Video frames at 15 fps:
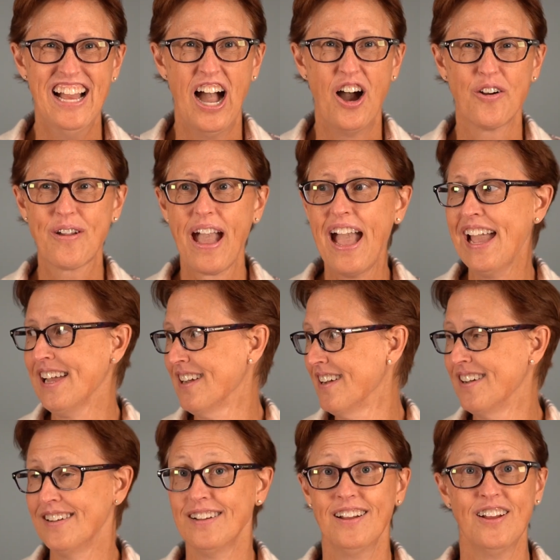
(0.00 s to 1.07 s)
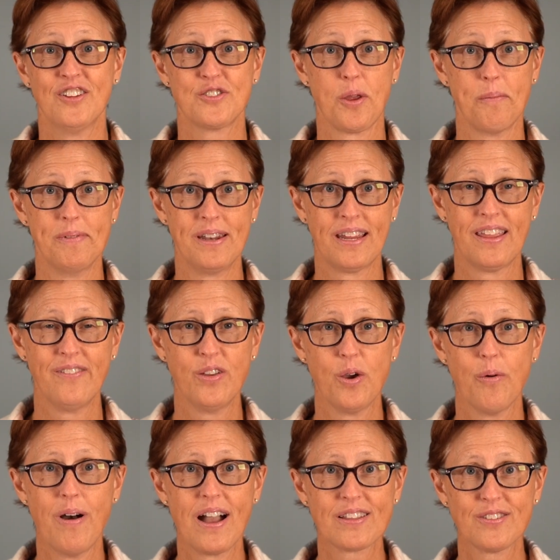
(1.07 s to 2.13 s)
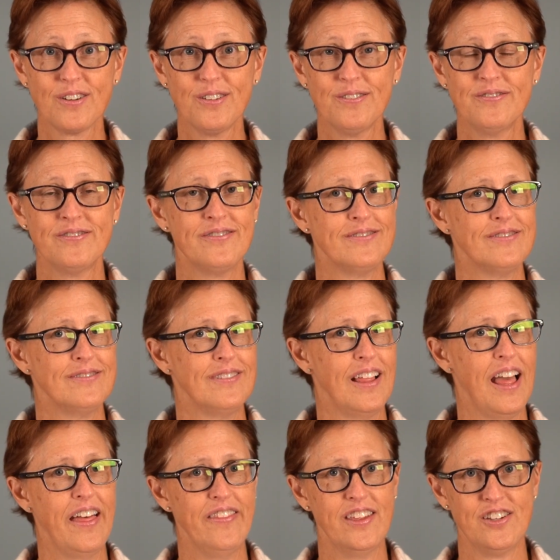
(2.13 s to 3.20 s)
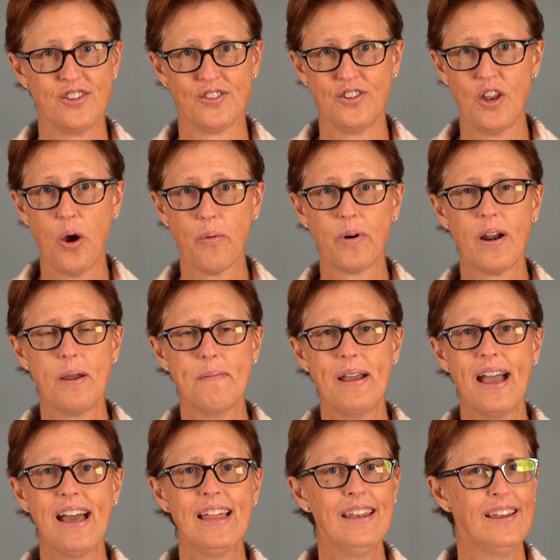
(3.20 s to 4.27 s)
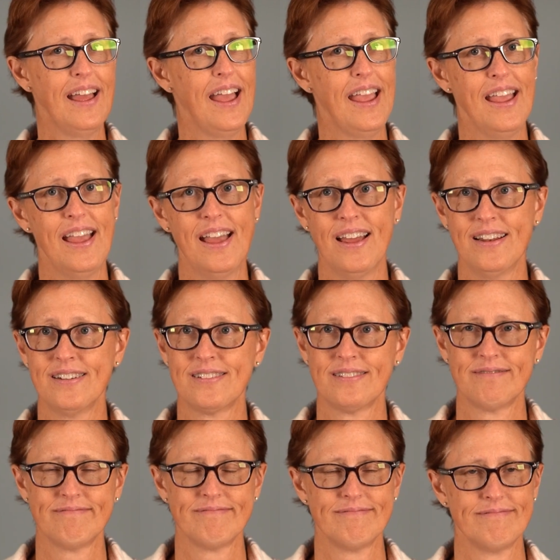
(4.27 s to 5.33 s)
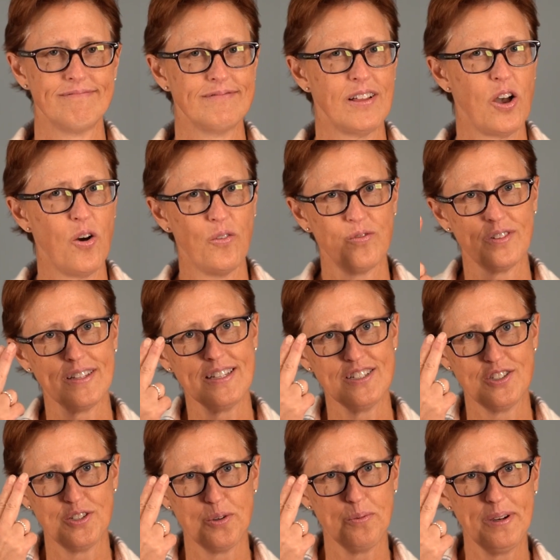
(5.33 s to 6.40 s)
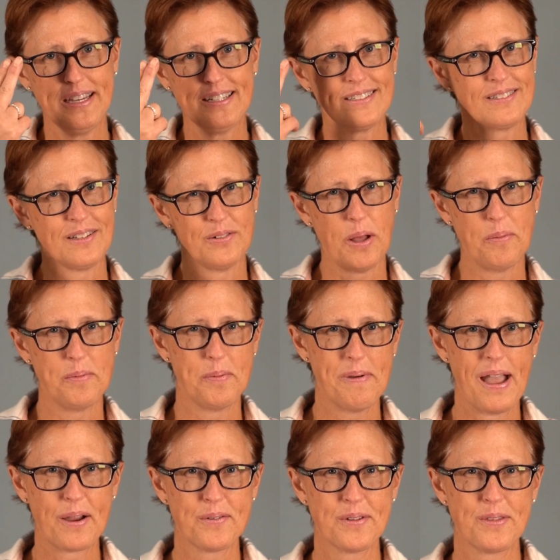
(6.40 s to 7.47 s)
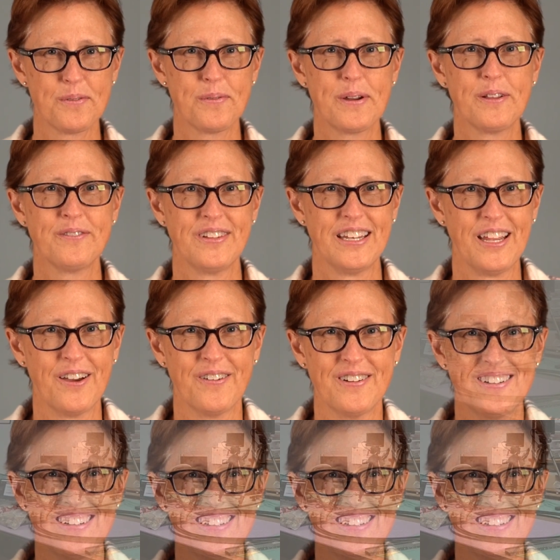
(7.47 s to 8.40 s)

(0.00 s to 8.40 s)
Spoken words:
Okay, so I'm going to give you a walkthrough, and then you'll know where I'm at, and hopefully in 2 weeks I'll be back with a real video.